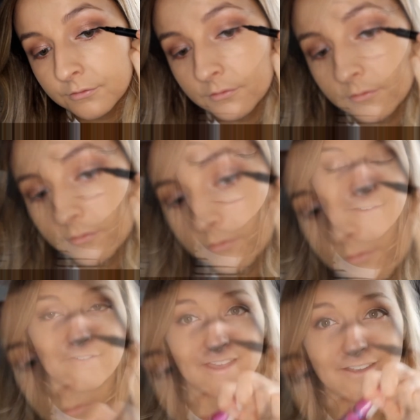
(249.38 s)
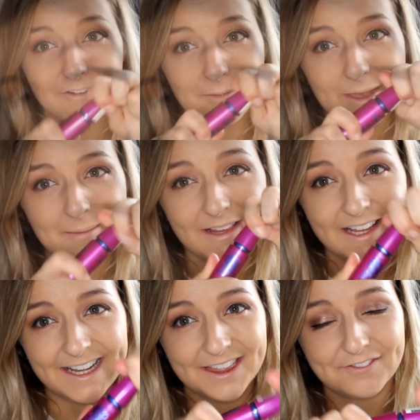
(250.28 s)
I'm using my favourite
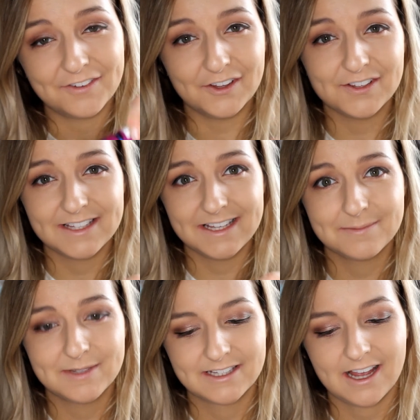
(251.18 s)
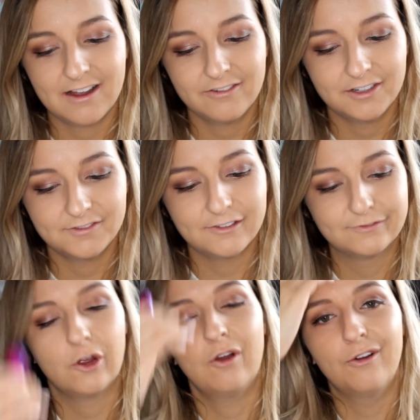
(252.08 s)
Maybelline The Falsies mascara,
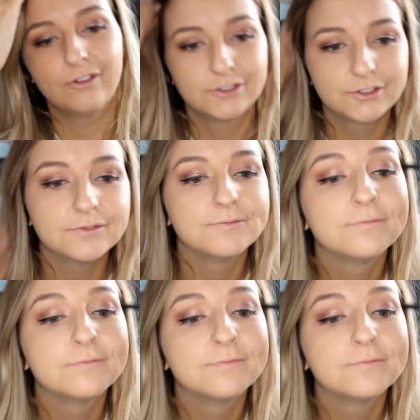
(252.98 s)
of course,